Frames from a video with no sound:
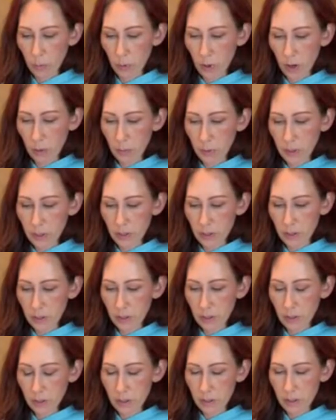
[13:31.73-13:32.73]
So I will
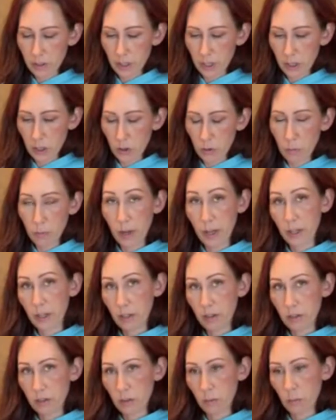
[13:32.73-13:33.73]
probably continue
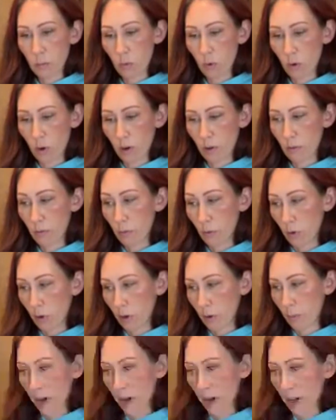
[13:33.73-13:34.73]
making some more
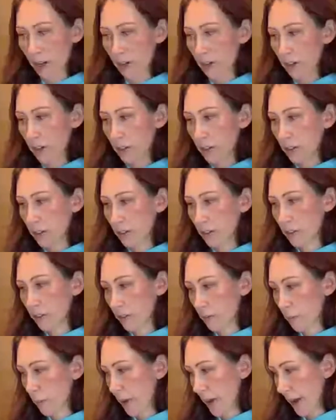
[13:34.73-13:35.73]
for my
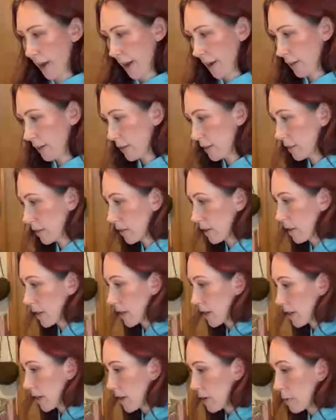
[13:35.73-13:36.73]
packs.
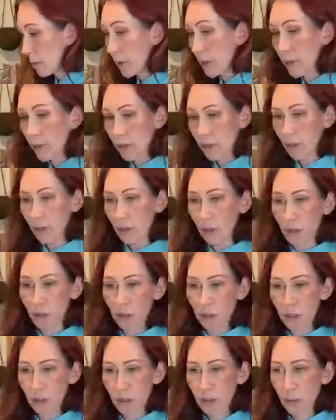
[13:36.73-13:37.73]
But those are so
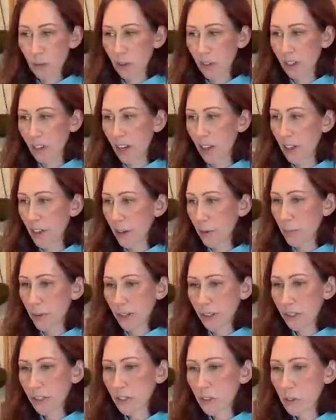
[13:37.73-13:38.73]
little to work on that I'm not
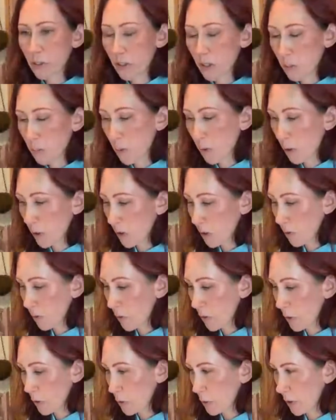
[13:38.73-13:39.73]
going to do any more of
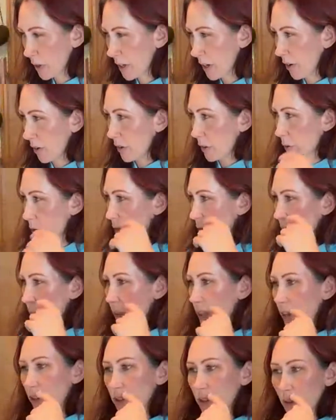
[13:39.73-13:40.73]
those right now. There was something
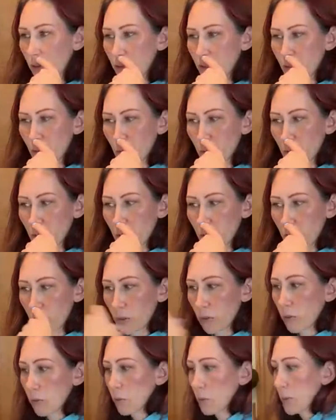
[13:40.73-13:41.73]
else I was going to do.
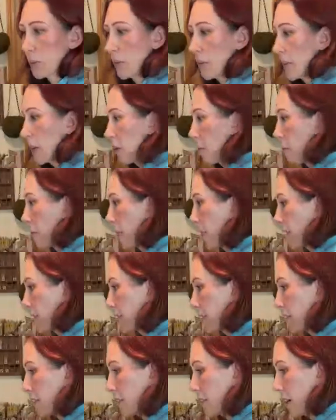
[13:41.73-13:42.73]
Was it the embossing?
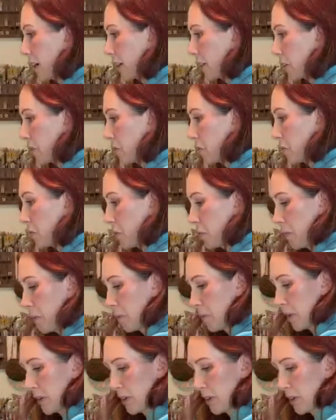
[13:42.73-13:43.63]
I don't remember.